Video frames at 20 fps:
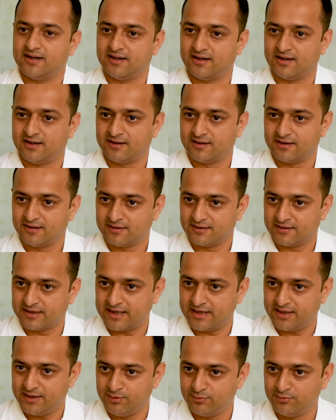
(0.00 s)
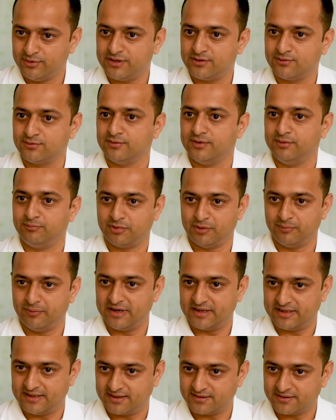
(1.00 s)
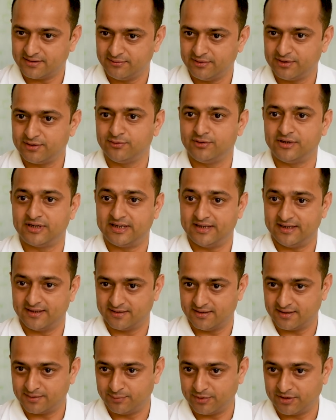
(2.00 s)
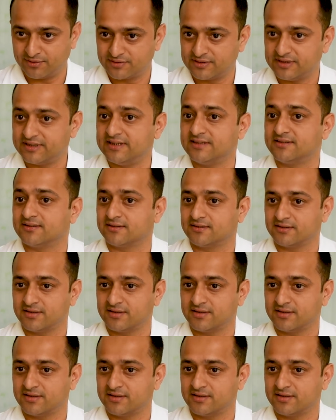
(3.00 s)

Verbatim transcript: uh, like you need to implement this, you need to declare this because it is a